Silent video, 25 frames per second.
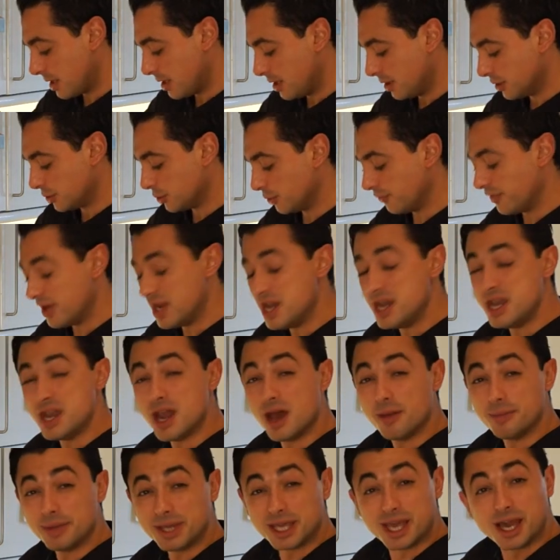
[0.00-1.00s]
sort of a
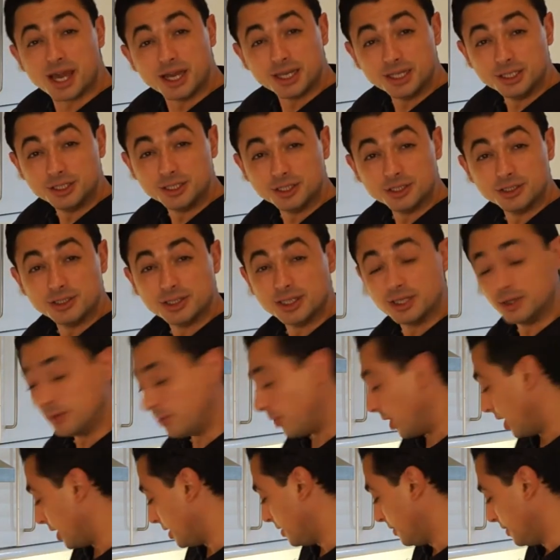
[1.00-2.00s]
numbing agent in a
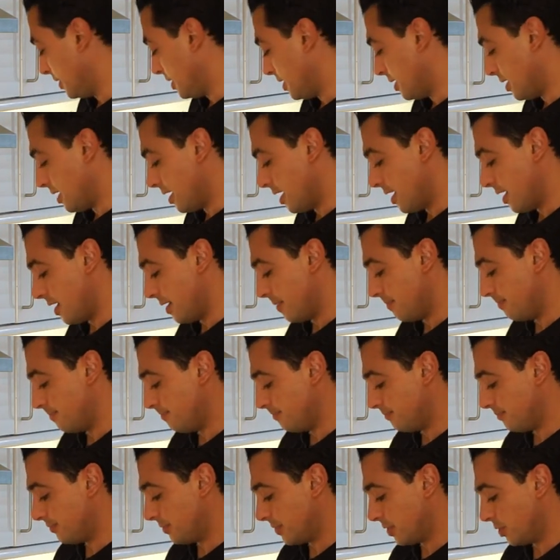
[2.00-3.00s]
way,
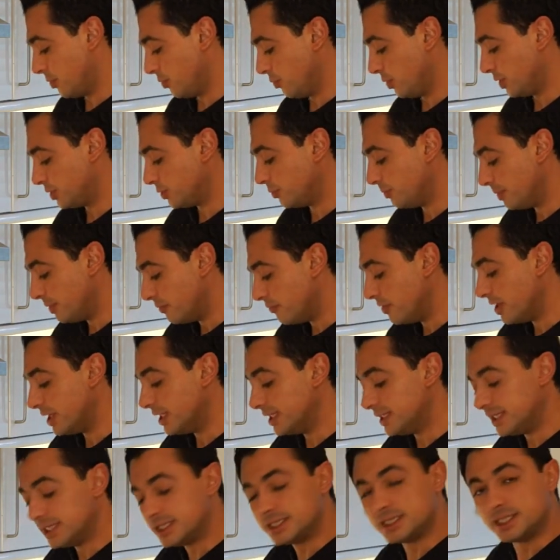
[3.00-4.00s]
um, which will be really
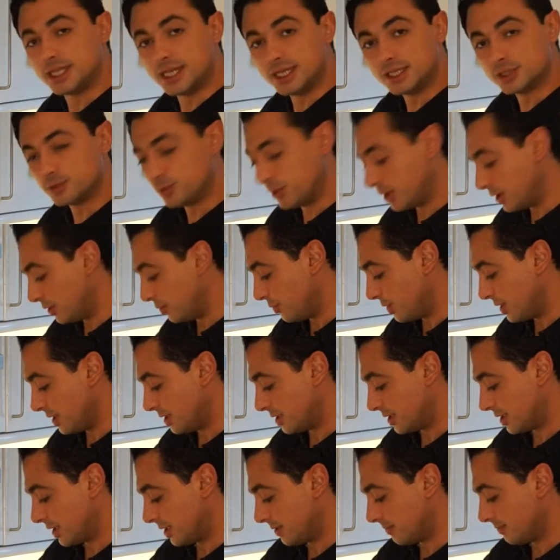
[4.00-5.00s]
distinct when you
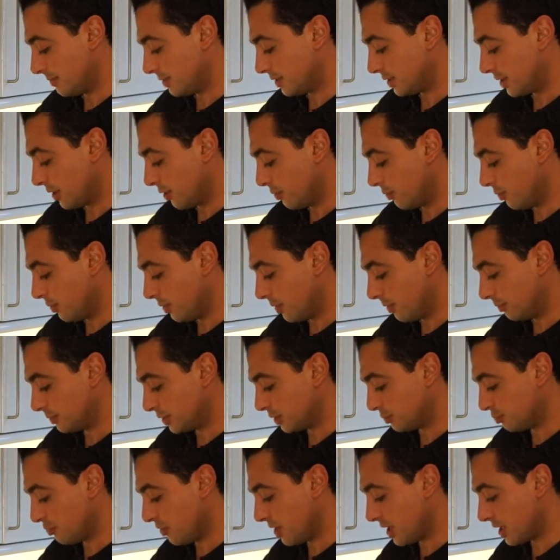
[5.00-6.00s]
eat it. So I'm
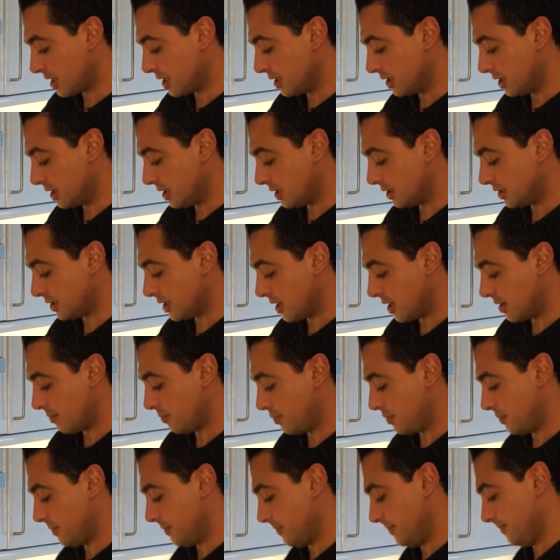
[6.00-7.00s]
just breaking these
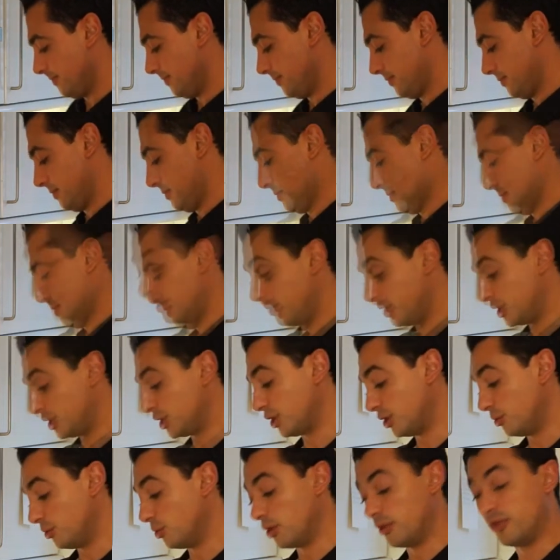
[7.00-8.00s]
up, let me show
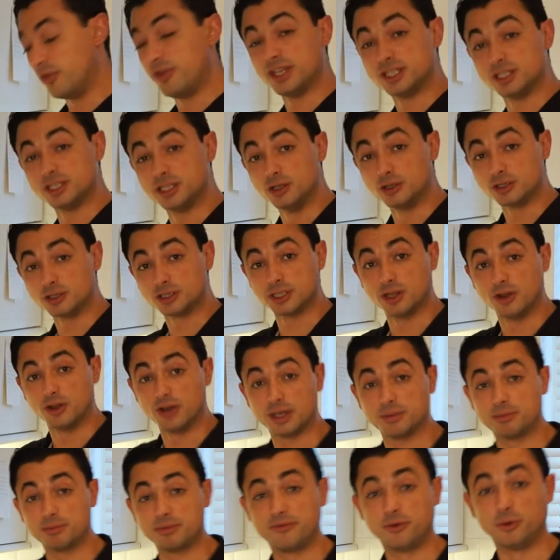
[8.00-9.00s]
you what this looks
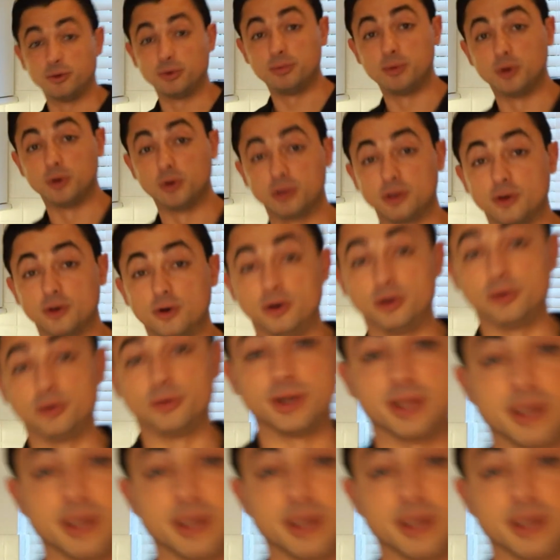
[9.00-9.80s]
like before we pour the oil on